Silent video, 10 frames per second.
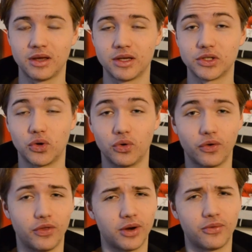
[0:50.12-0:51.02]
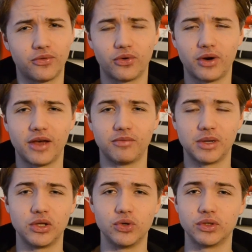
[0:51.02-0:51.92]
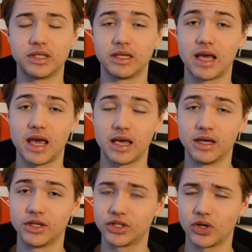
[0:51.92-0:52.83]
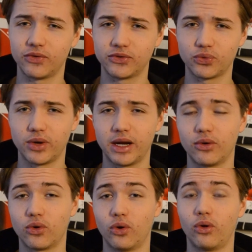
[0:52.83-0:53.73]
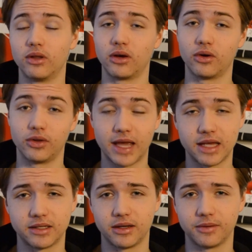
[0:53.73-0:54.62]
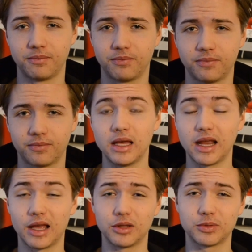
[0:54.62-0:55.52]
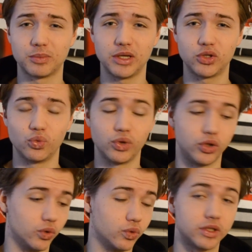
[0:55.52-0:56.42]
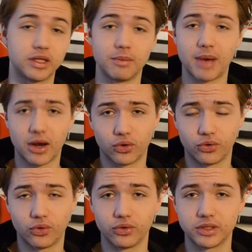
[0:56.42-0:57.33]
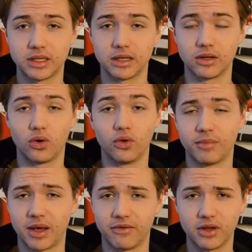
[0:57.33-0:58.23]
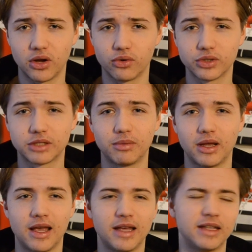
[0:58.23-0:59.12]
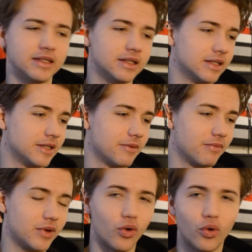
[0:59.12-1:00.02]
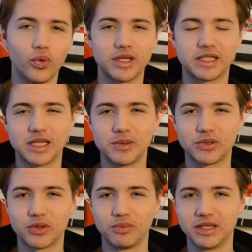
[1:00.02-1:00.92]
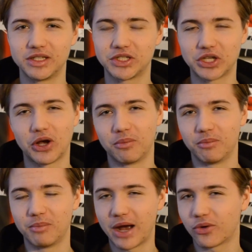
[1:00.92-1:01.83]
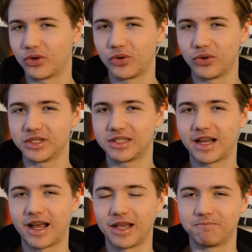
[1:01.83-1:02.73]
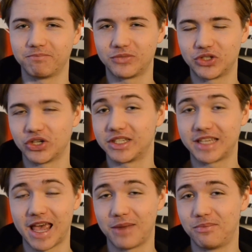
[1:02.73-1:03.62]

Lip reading: So therefore I've been using a software called Audacity. It helps me to reduce the background noise in all of my videos, but there always seems to be some background noise that I just can't